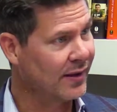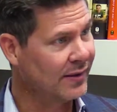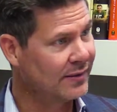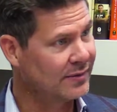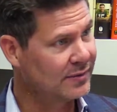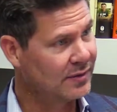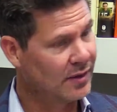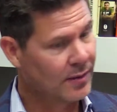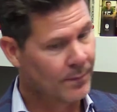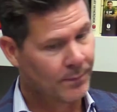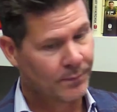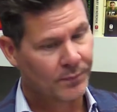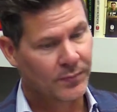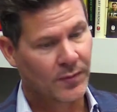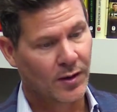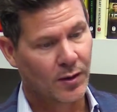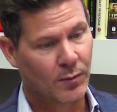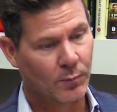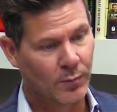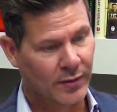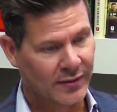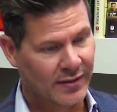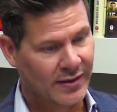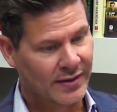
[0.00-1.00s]
things, mm-hmm.
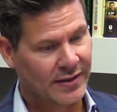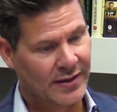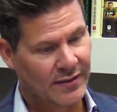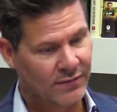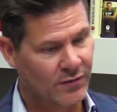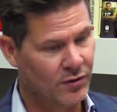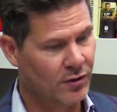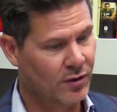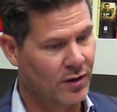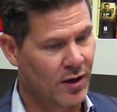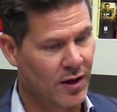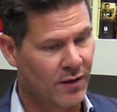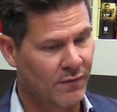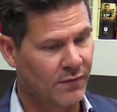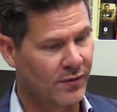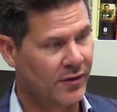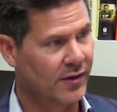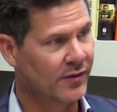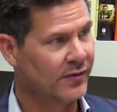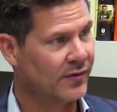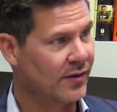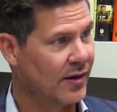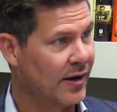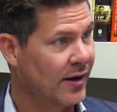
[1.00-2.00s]
but then give you
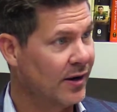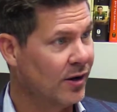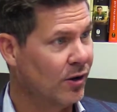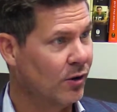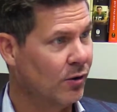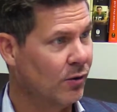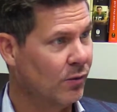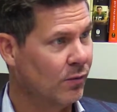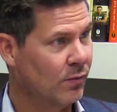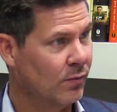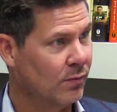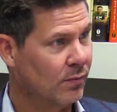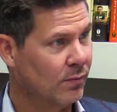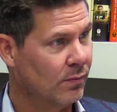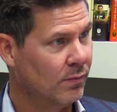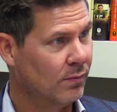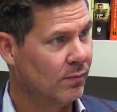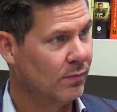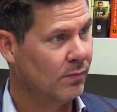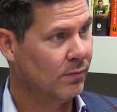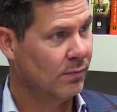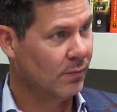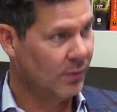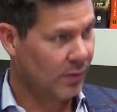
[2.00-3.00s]
confidence that I know
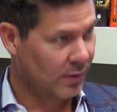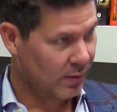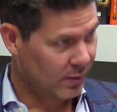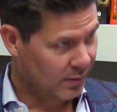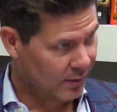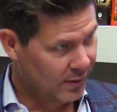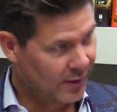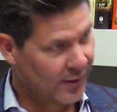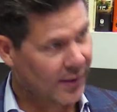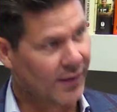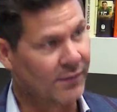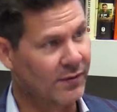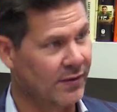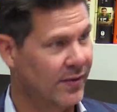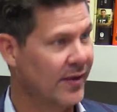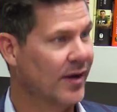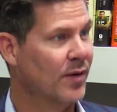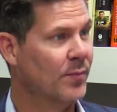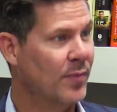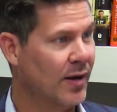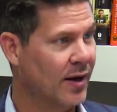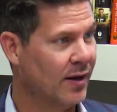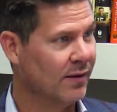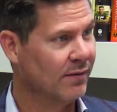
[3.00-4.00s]

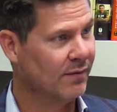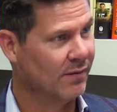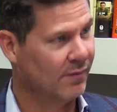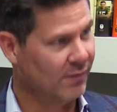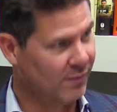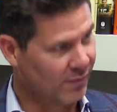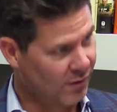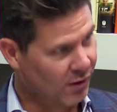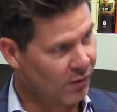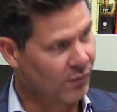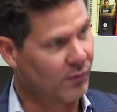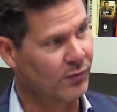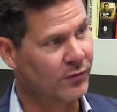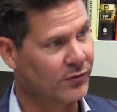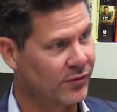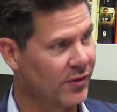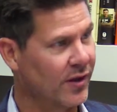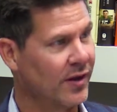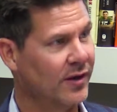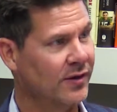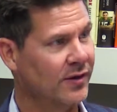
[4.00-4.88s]
everything about all those